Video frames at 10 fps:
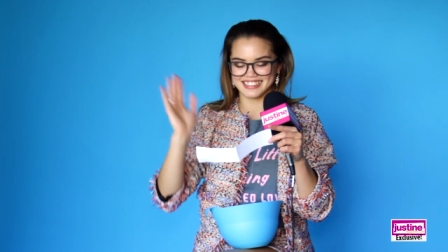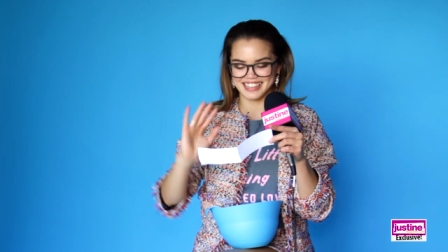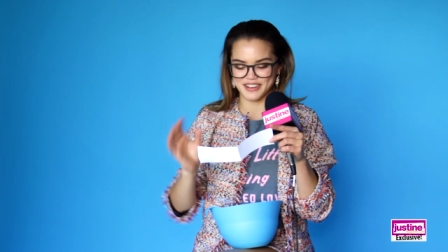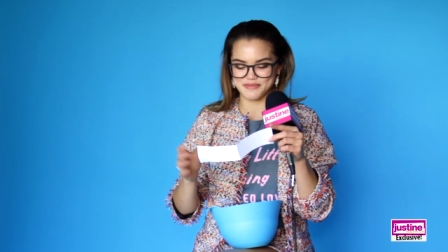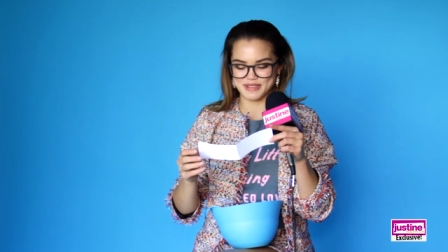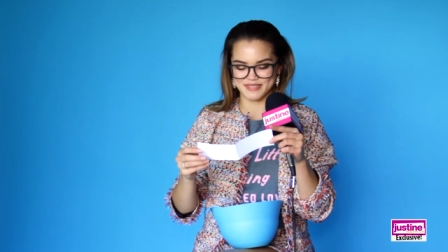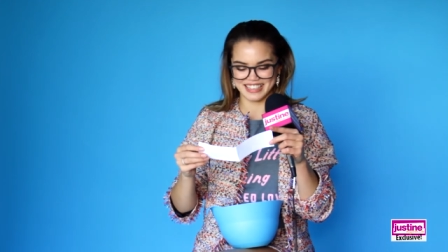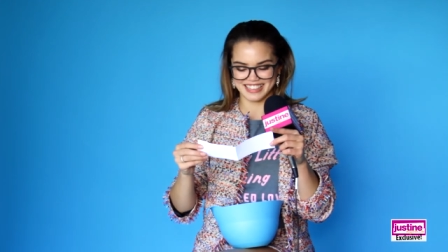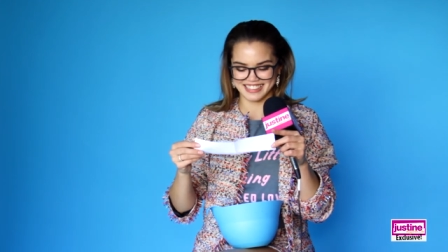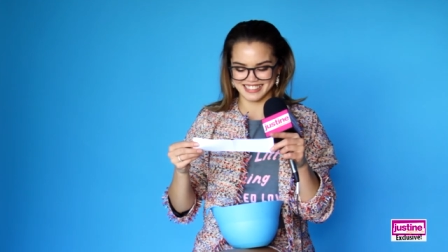That would be
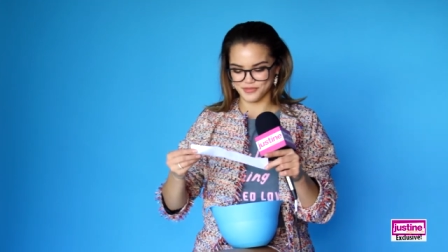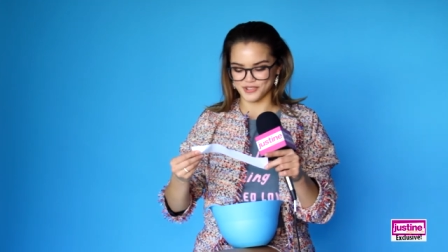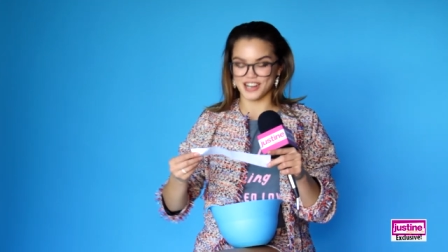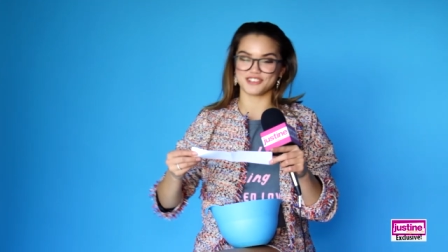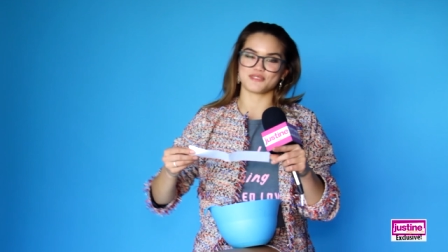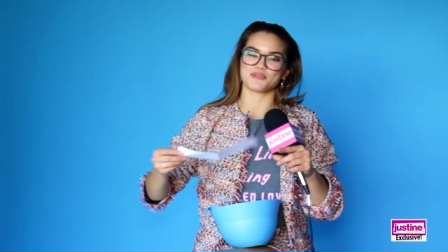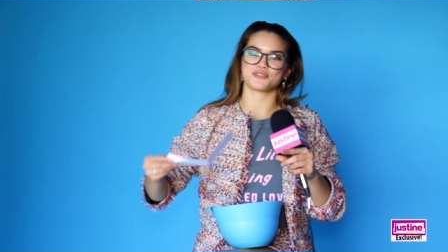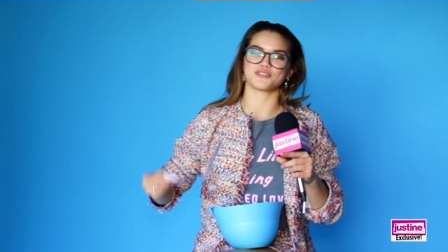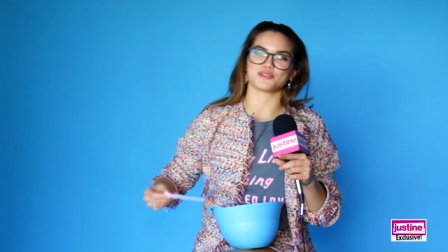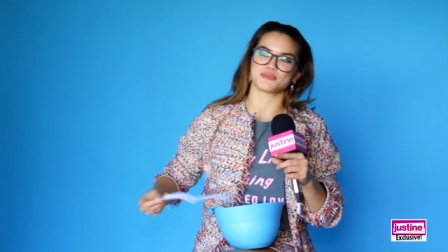me. We're actually
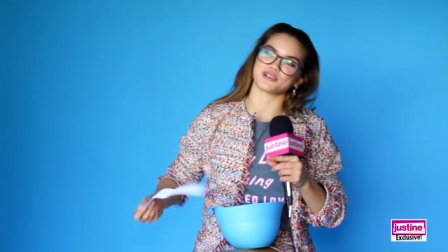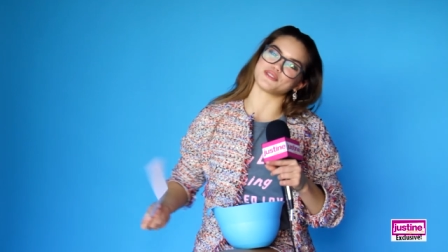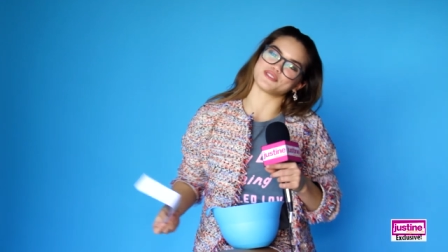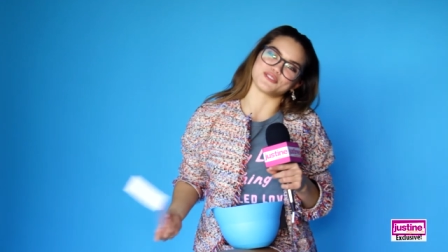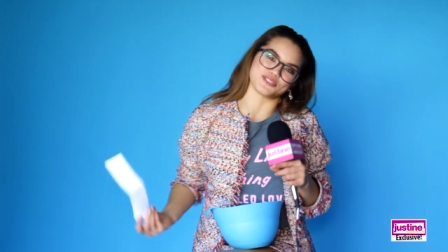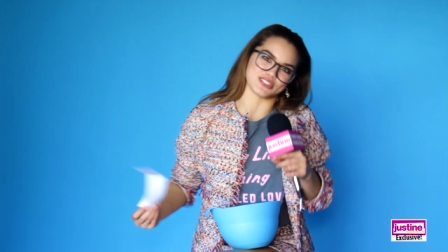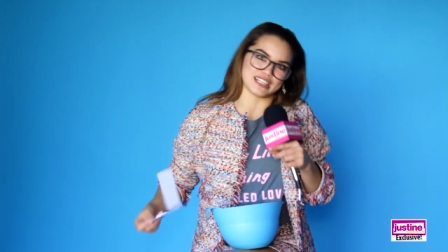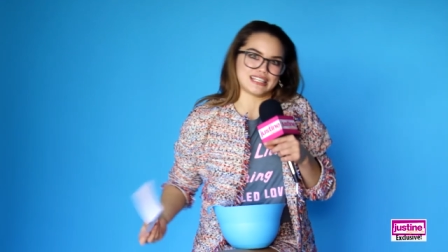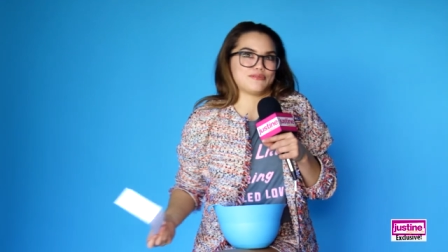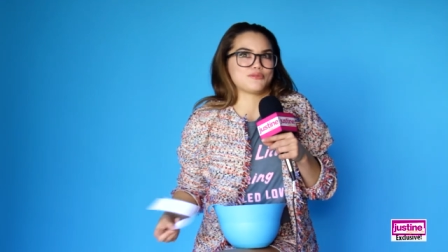both Filipino too, so
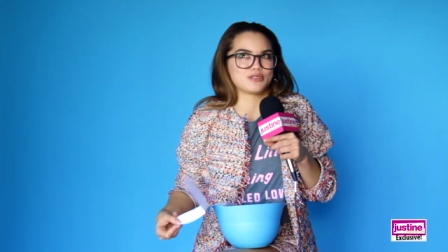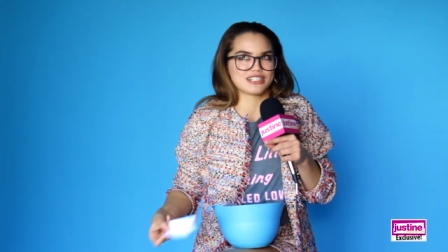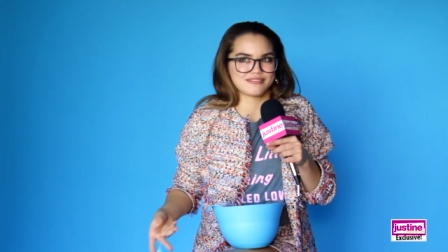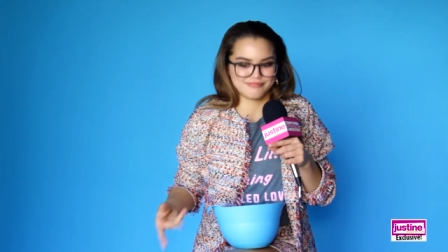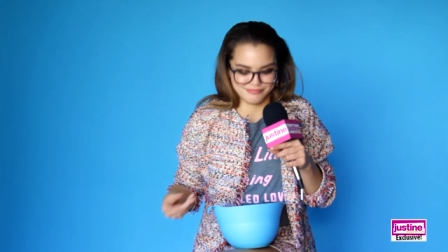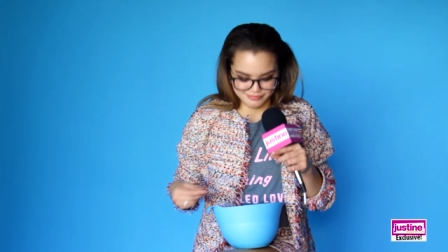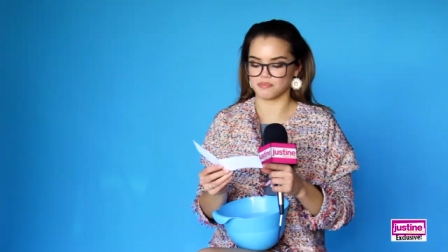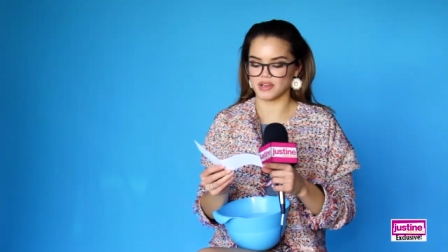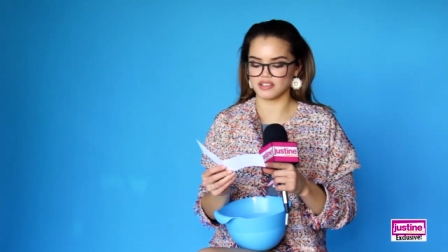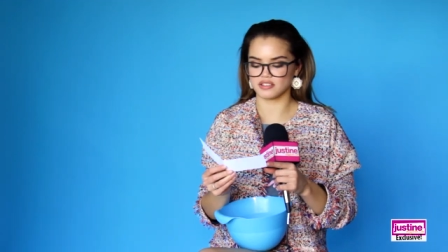like it would work.
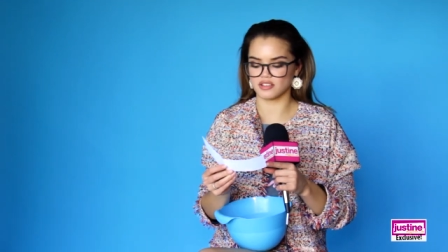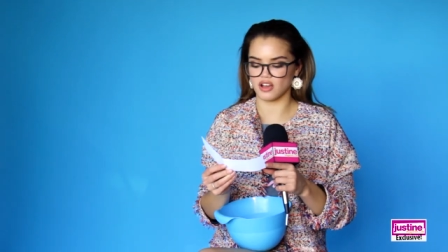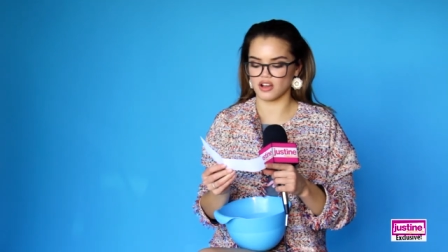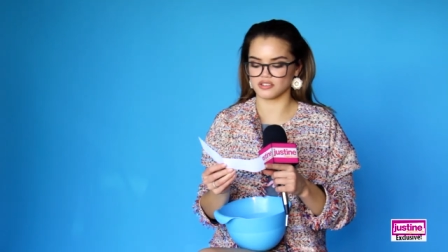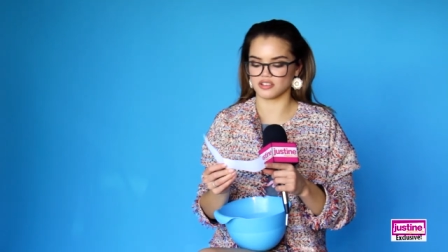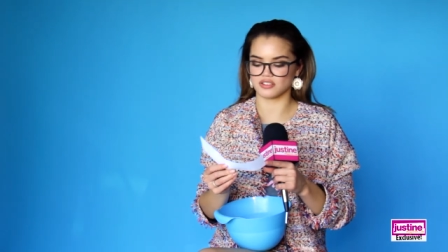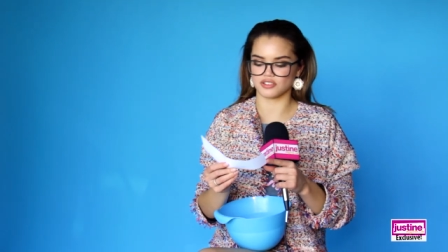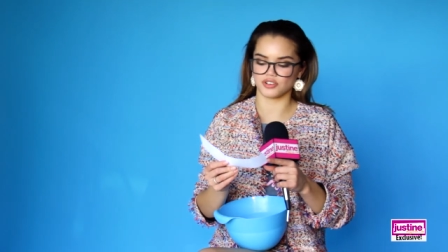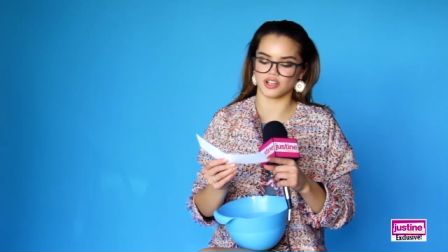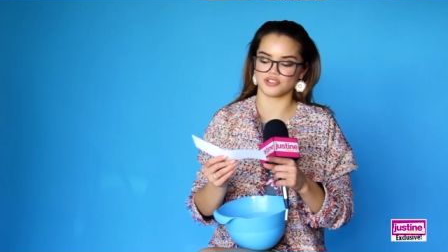Best song to
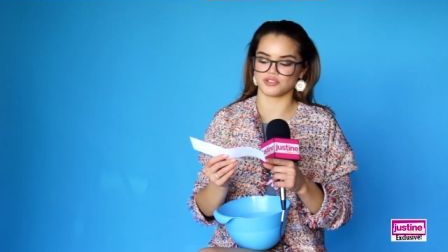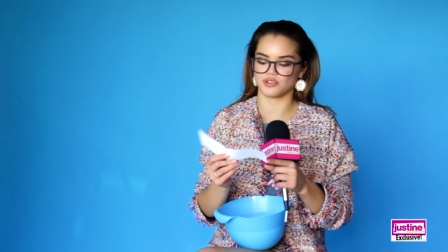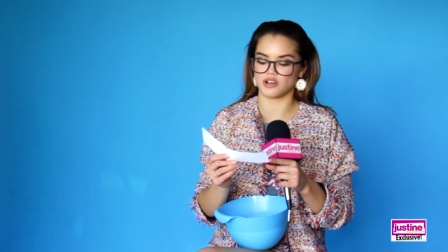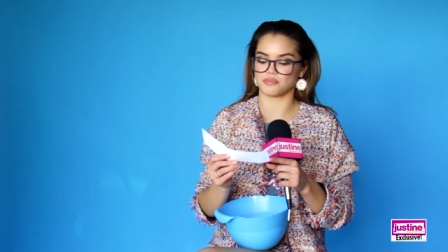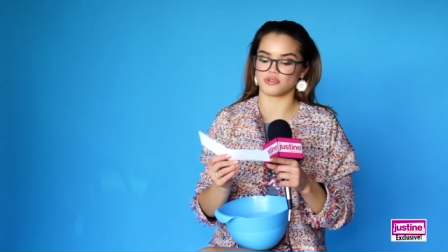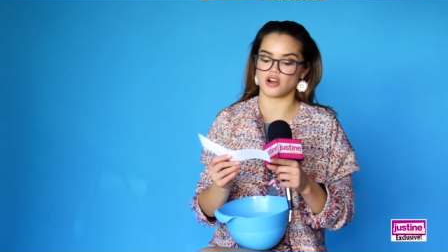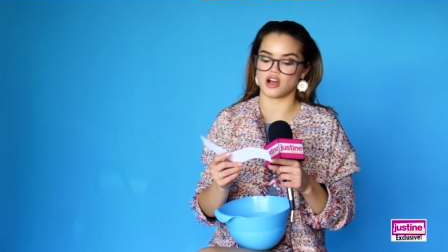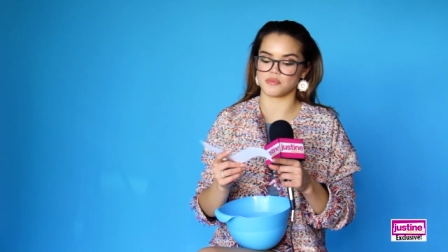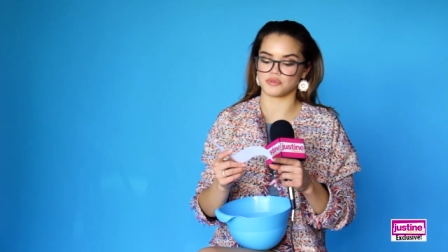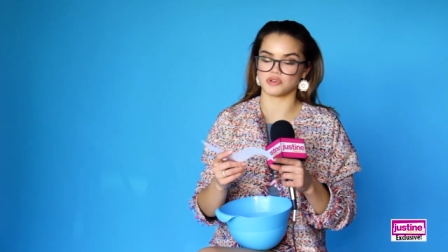slow dance to at
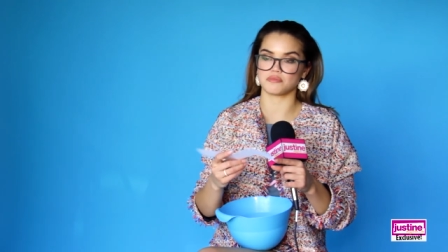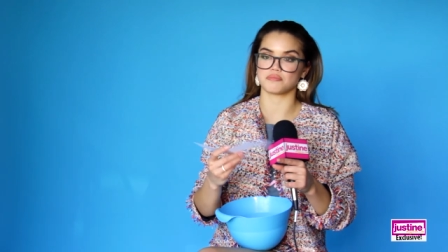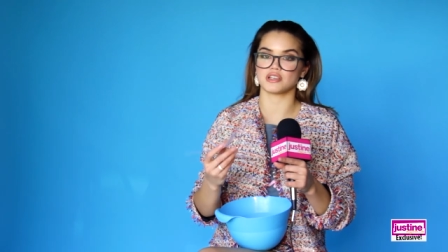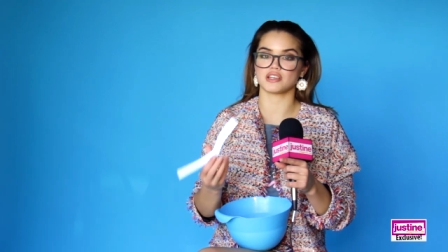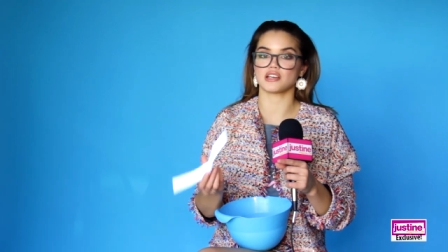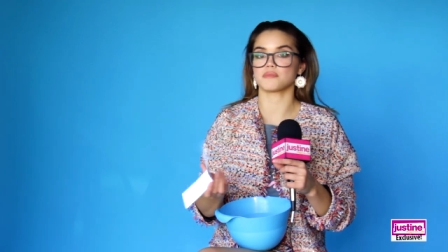prom would be